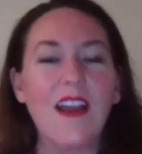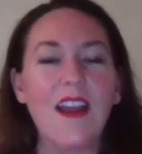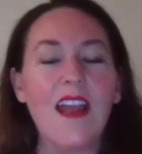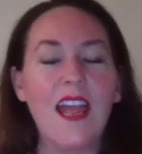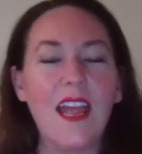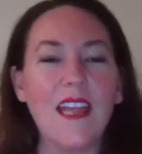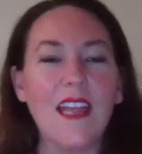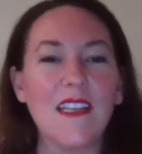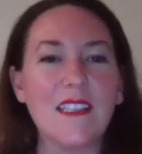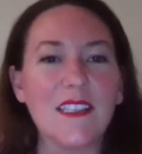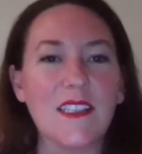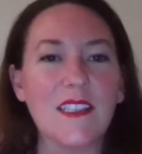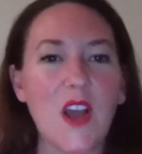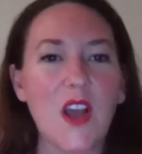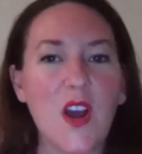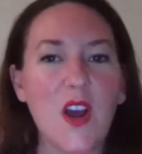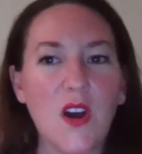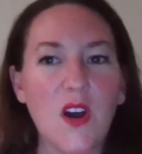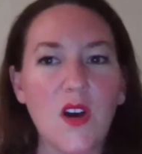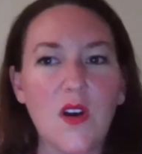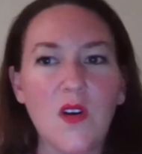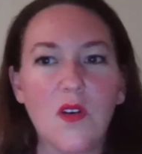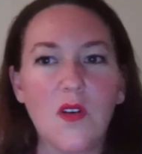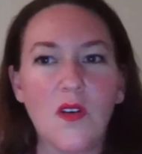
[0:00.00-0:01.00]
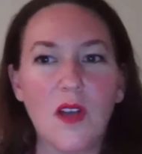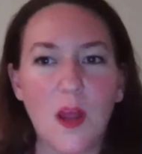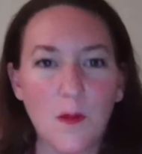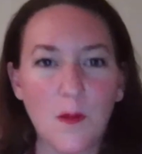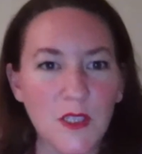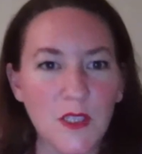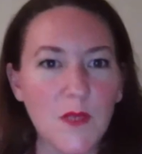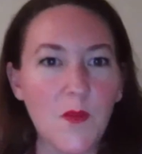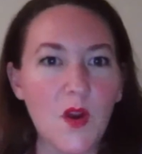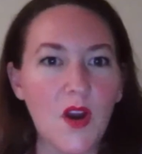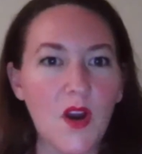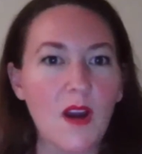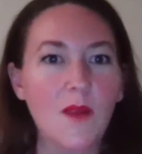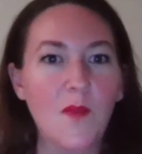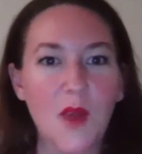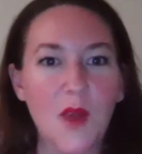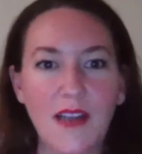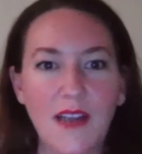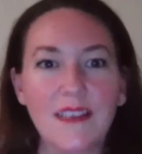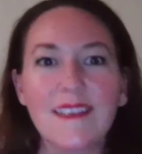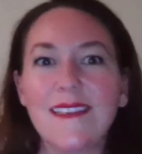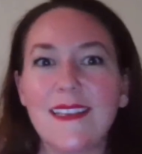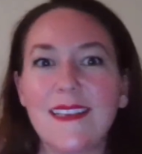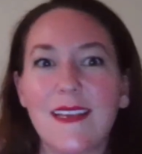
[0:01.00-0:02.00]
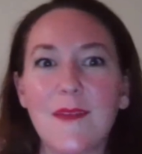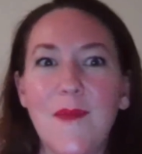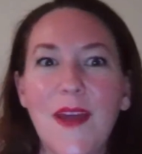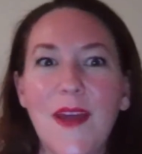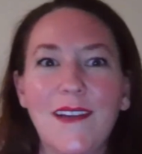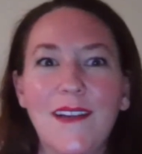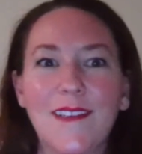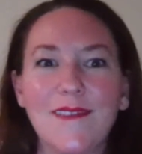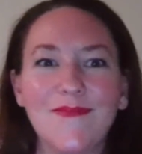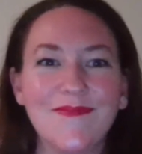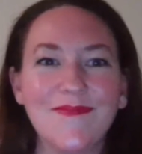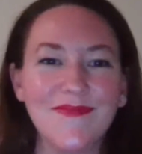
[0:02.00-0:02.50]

And so come tomorrow and practice and get better.